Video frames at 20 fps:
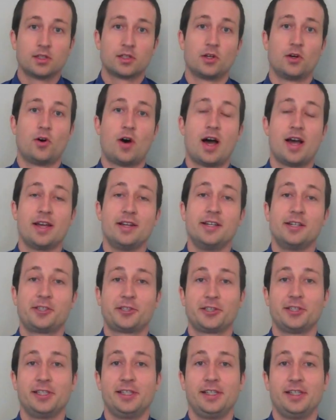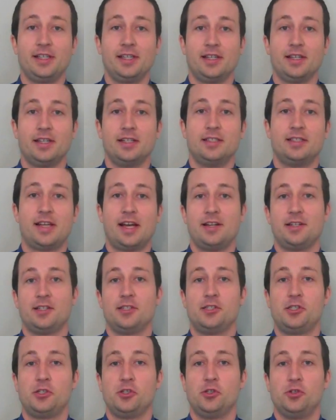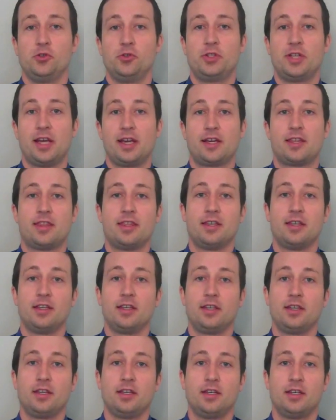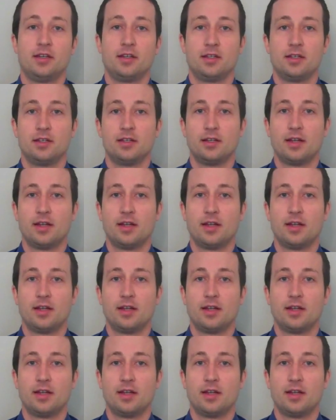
So I initially intended to take the